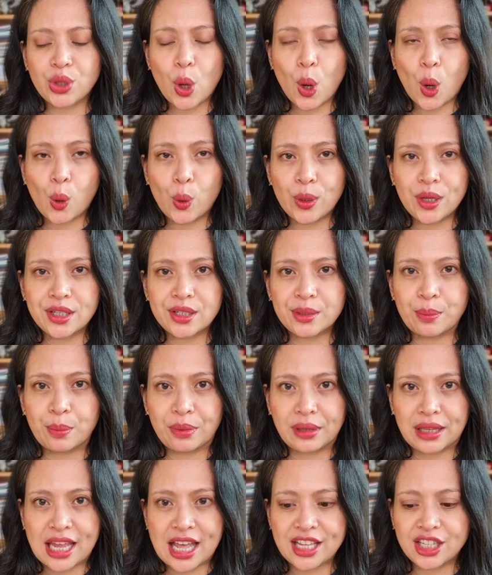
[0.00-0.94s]
always
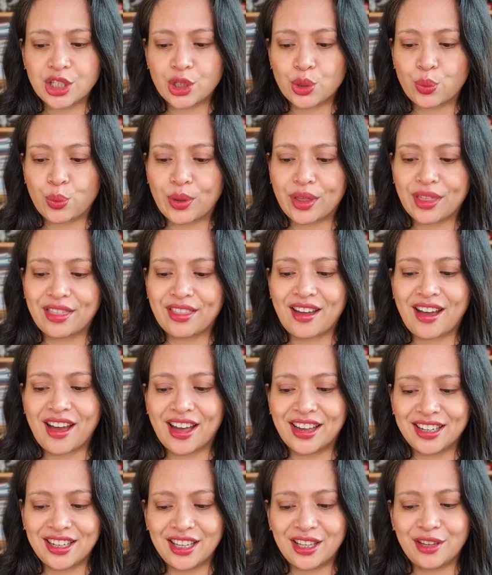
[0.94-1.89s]
blessed with
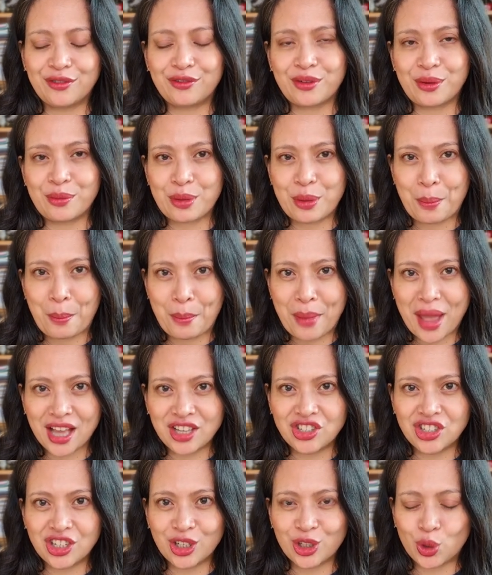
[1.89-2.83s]
honey from the
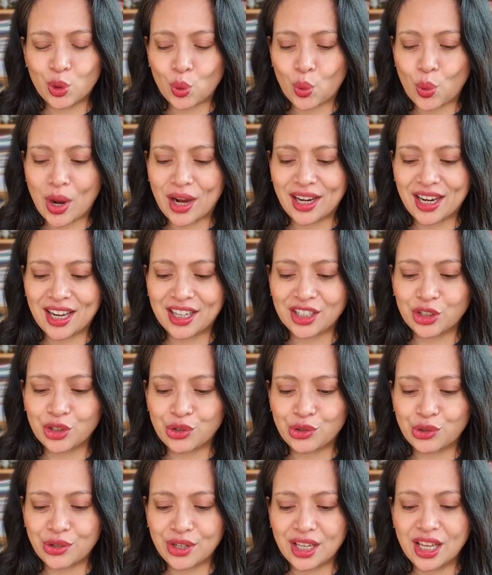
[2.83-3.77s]
magic tualang
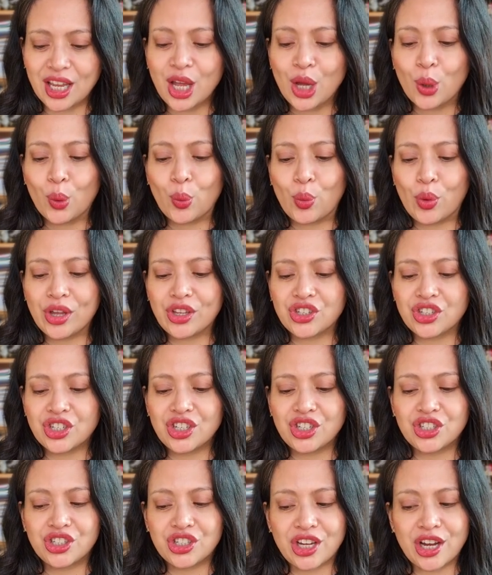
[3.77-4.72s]
tree, which
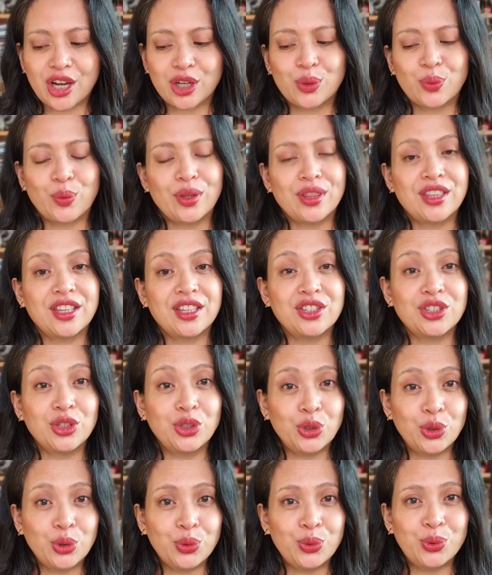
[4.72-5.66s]
he shared with his
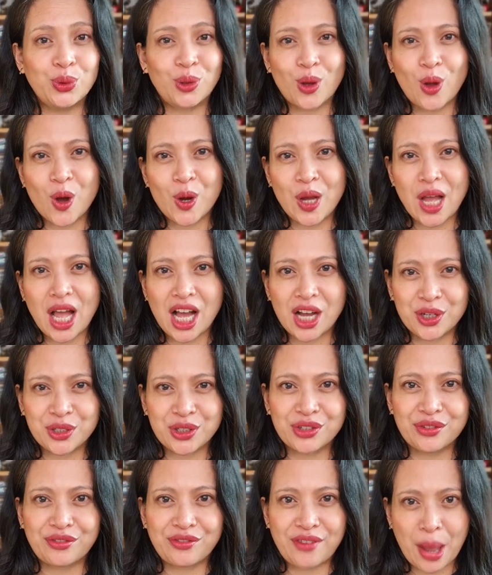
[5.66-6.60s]
new
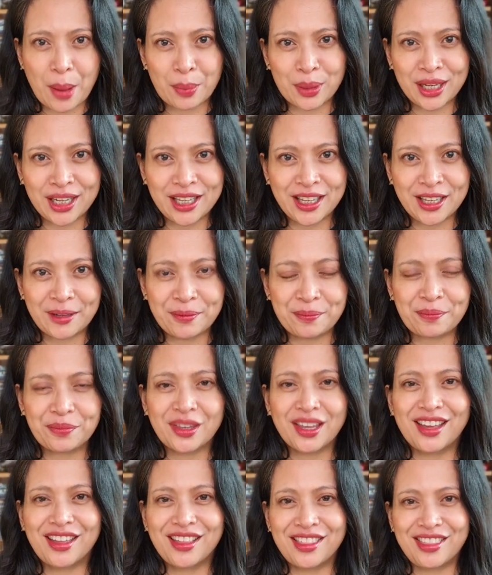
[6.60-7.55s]
longhouse family.
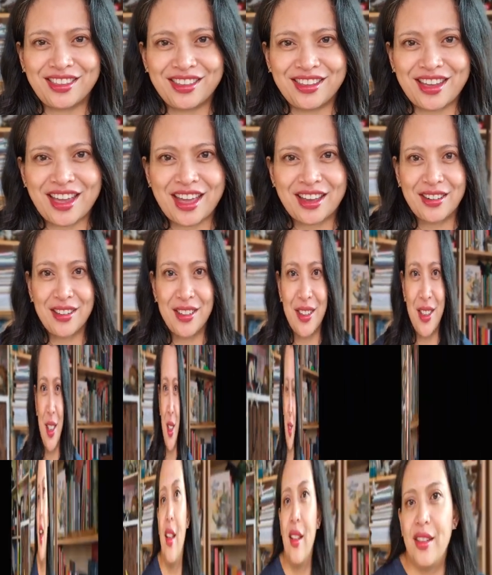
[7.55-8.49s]
The end.
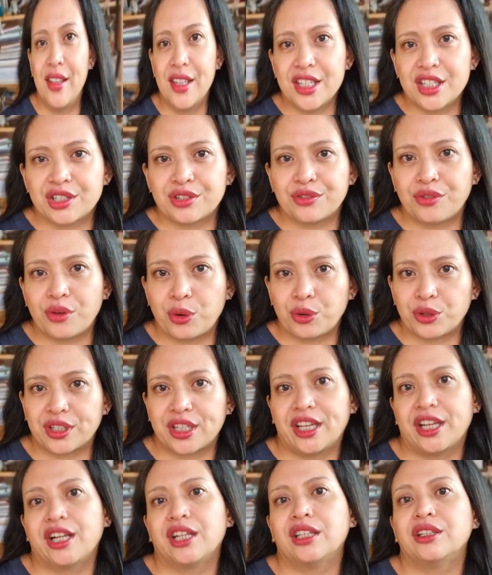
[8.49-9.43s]
This
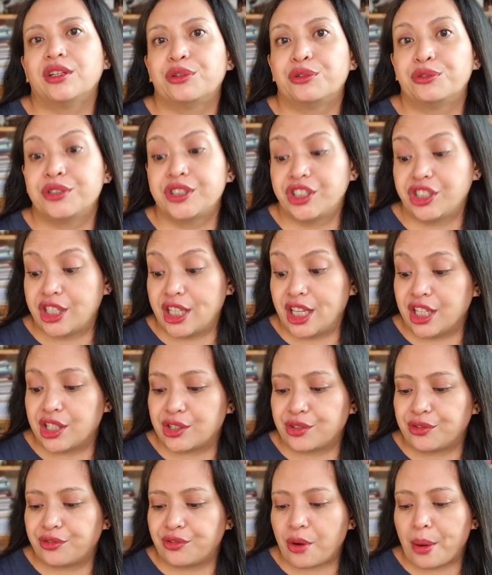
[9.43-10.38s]
folktale
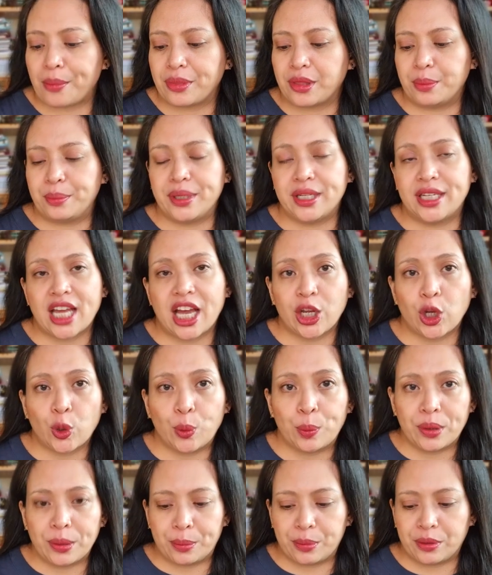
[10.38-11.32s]
originates from the
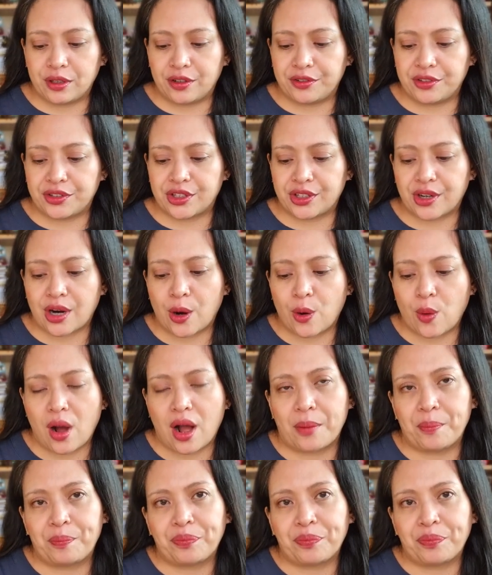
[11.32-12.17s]
Bidayuh people of Sarawak.